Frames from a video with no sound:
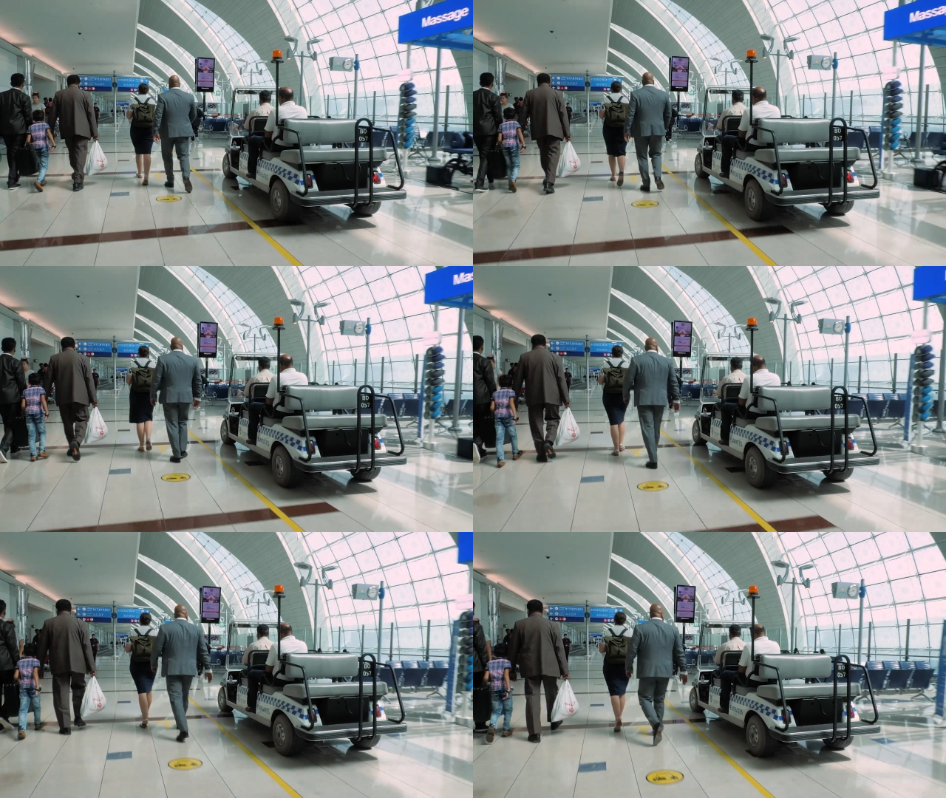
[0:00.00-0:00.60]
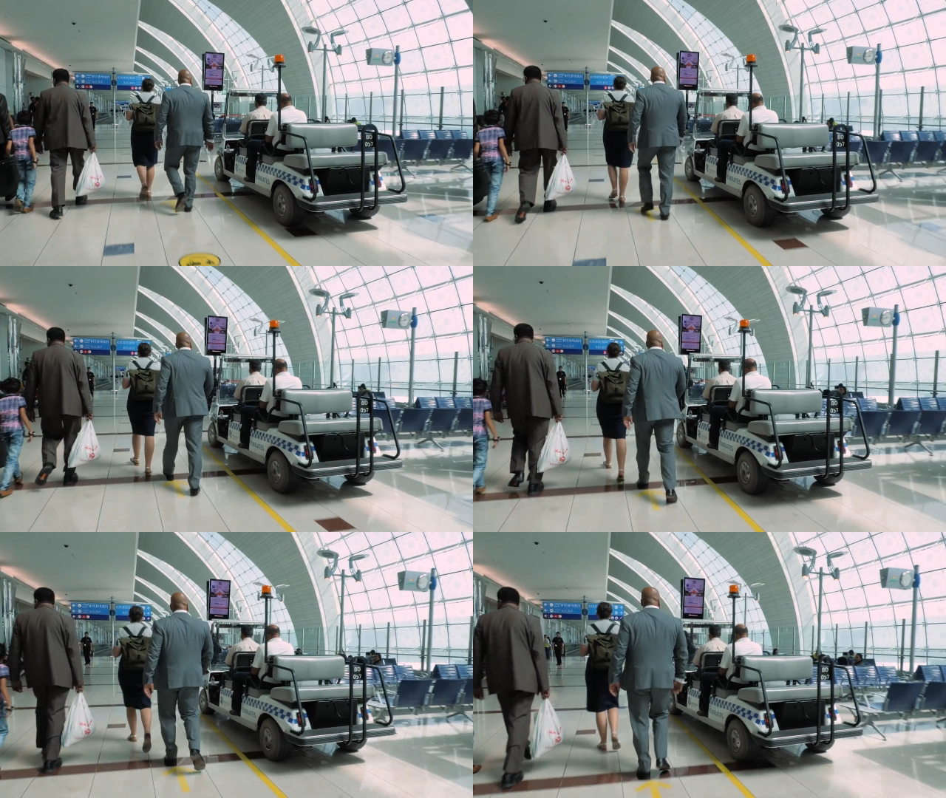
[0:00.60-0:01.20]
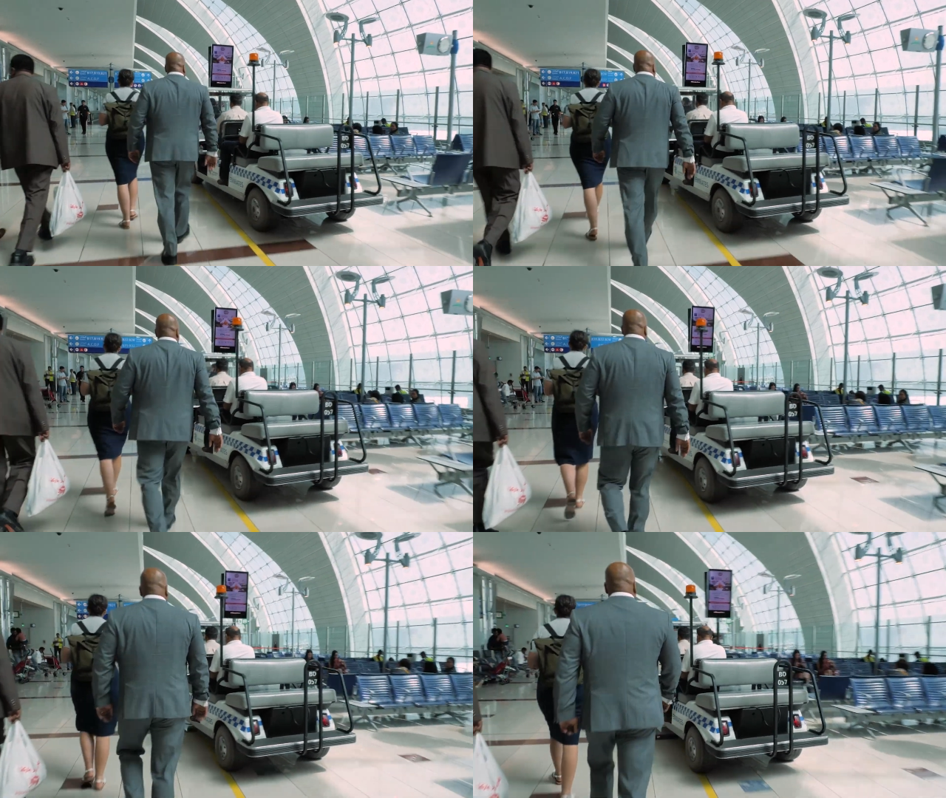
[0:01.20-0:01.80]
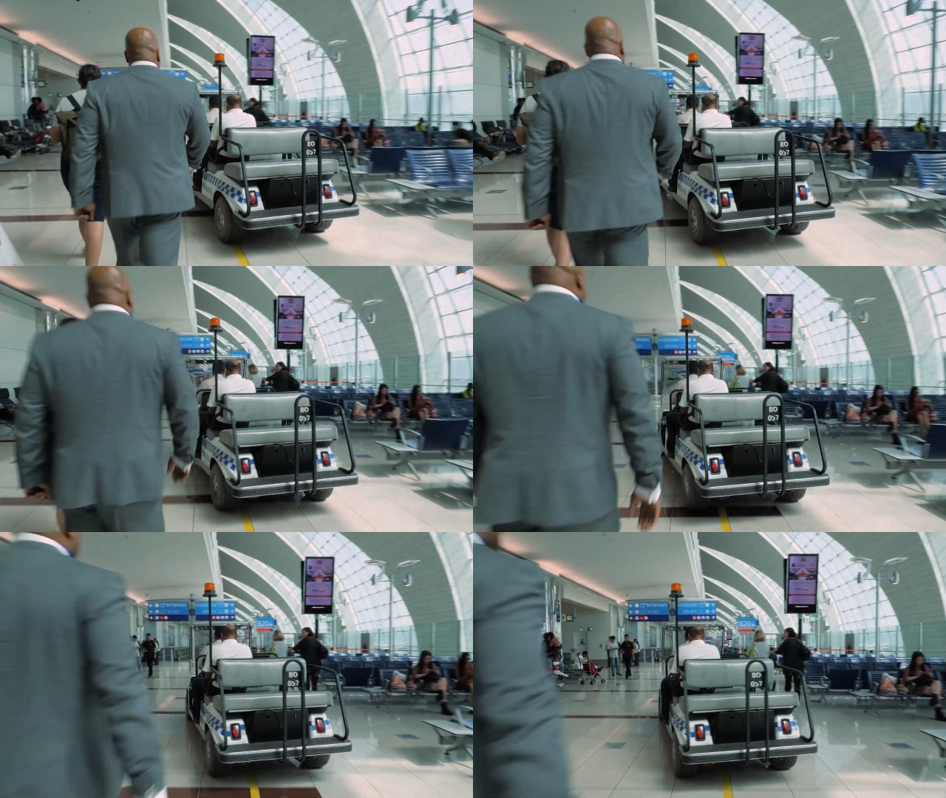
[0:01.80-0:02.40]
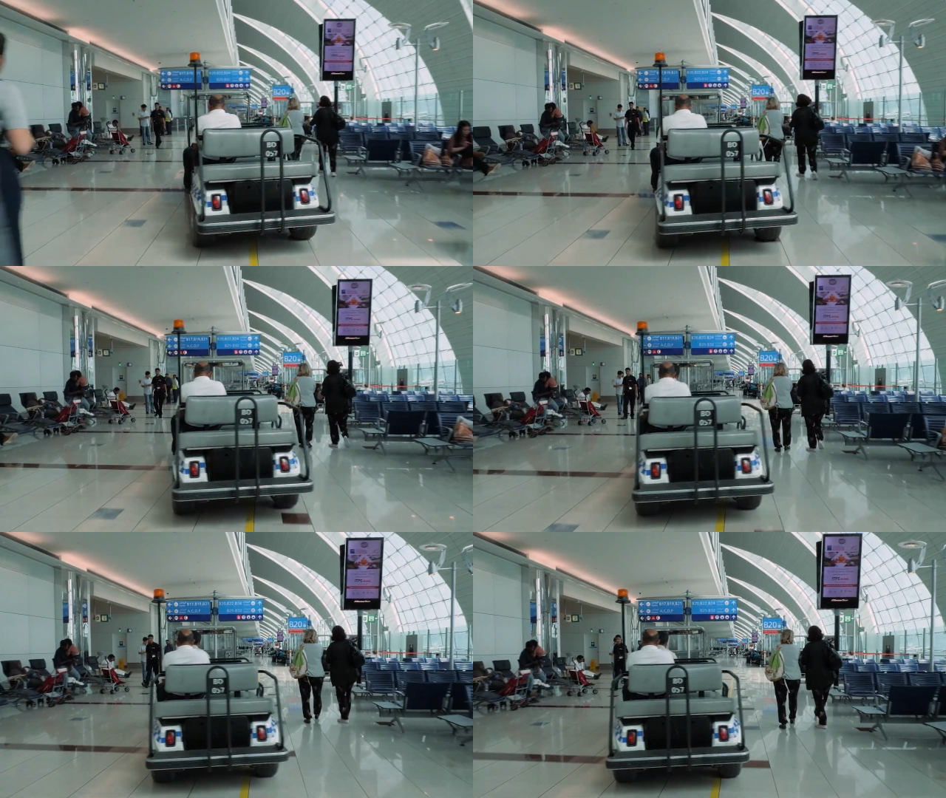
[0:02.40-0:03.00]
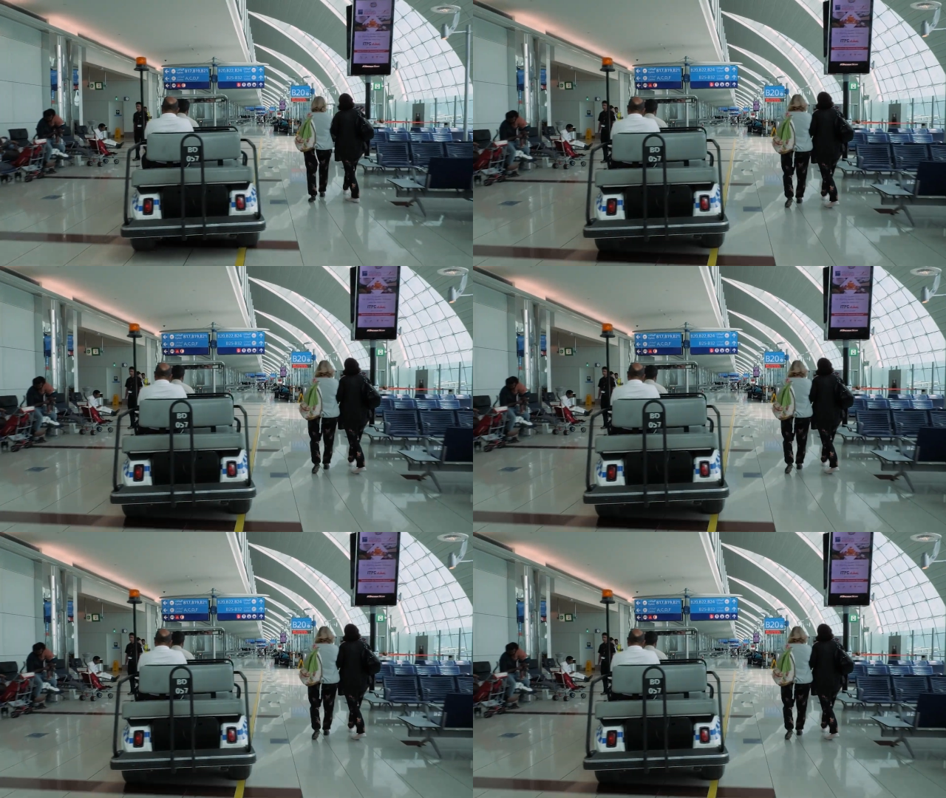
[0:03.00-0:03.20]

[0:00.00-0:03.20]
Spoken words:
[unreadable: no face in view]